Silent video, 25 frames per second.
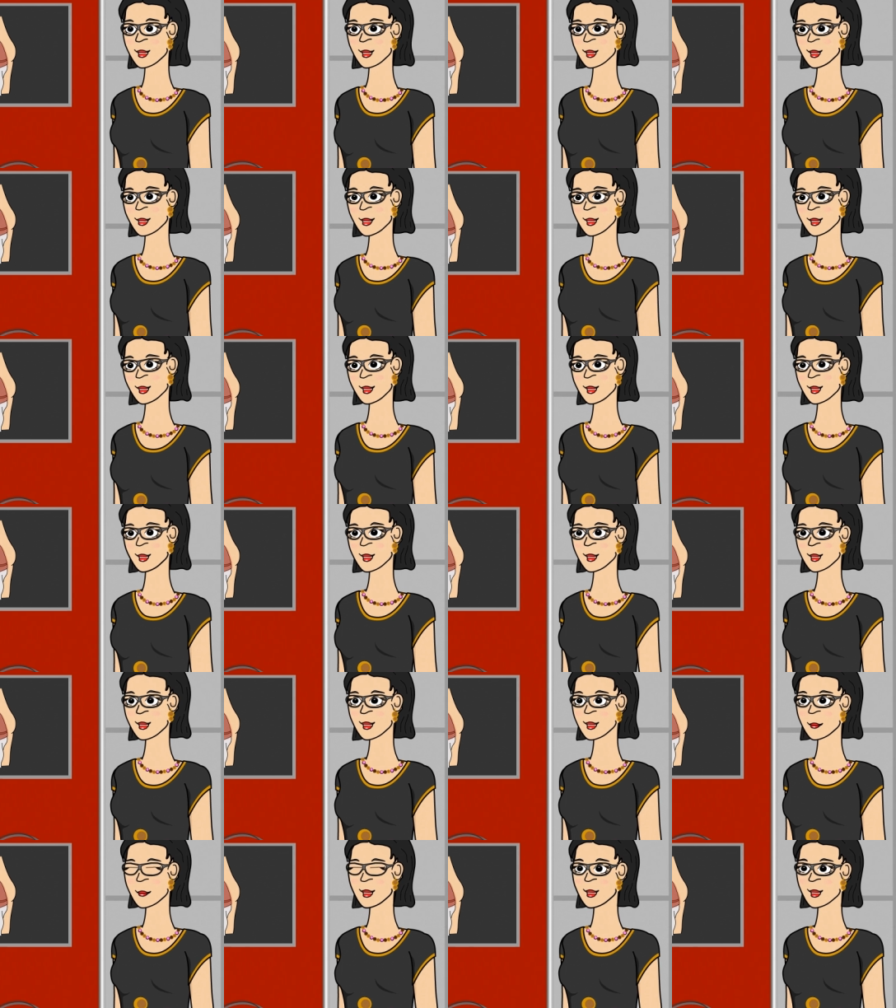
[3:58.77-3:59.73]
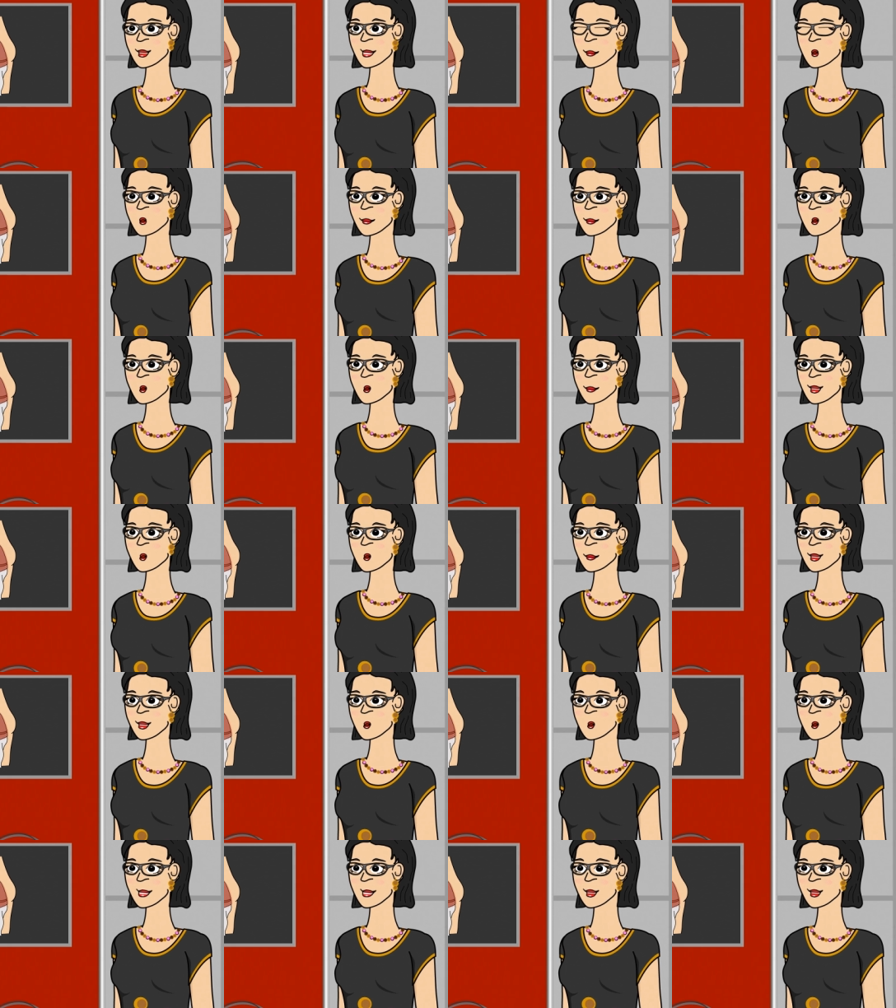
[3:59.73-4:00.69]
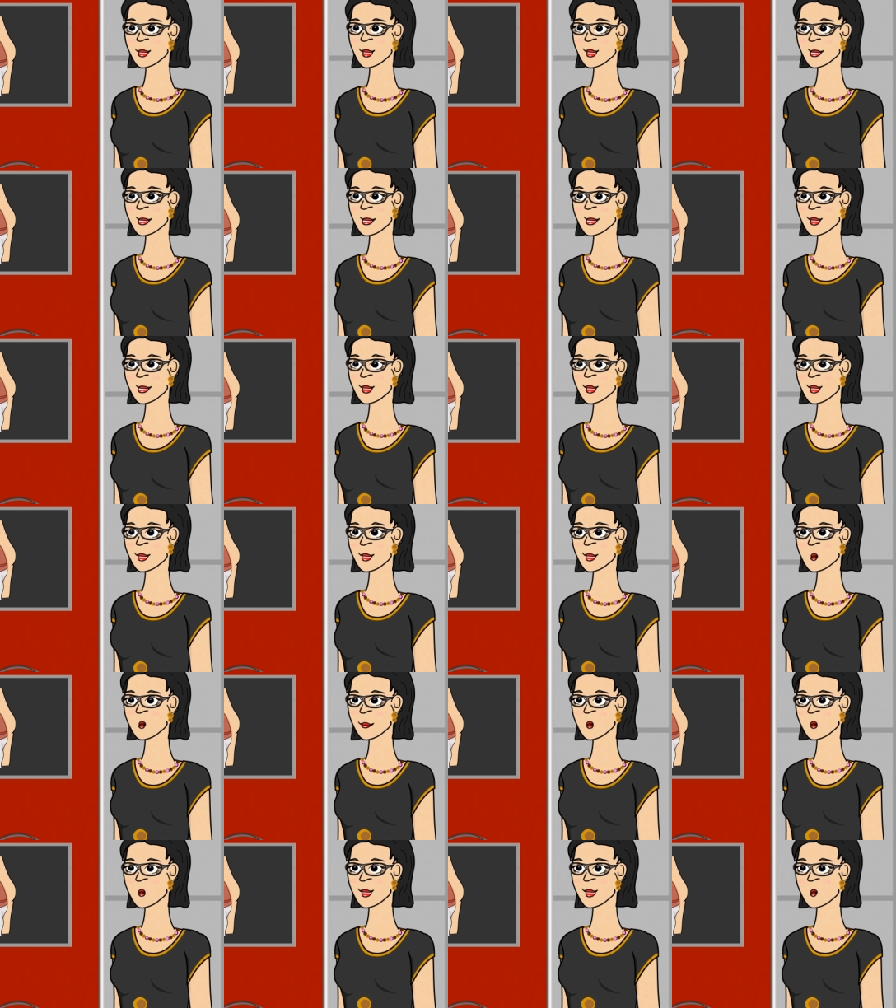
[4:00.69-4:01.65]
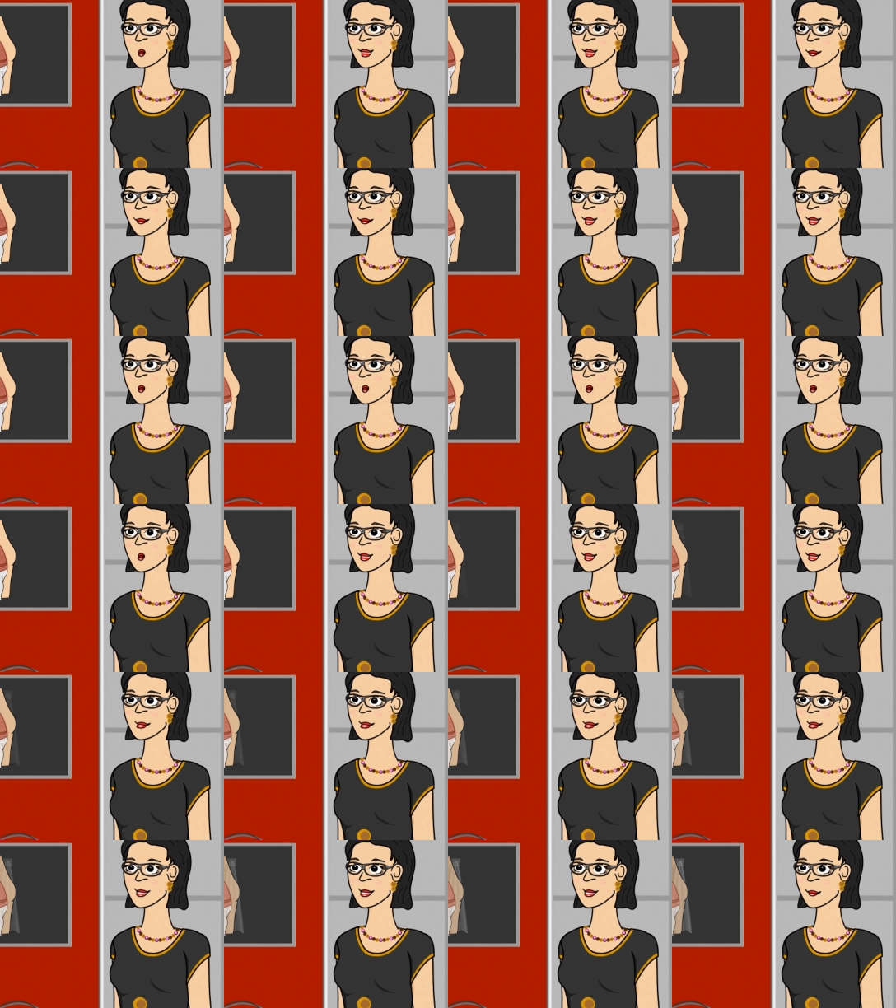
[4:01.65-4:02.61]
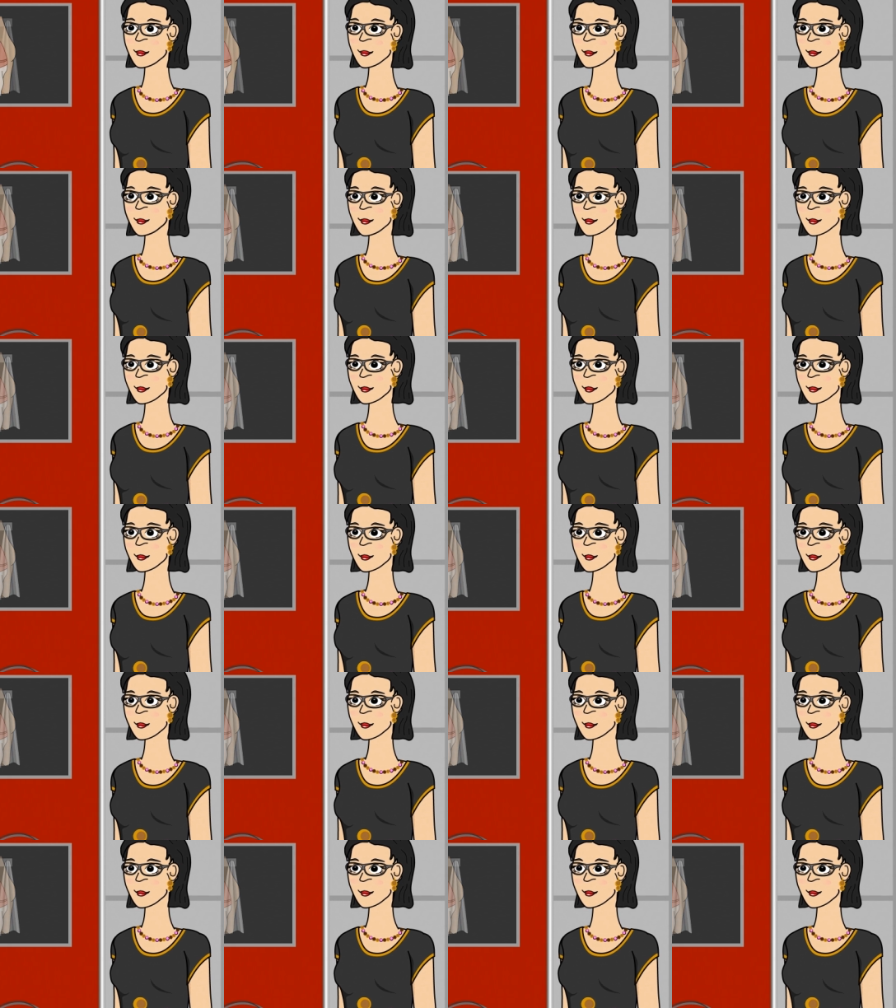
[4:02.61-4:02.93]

Only then the human body accepts the implant and heals.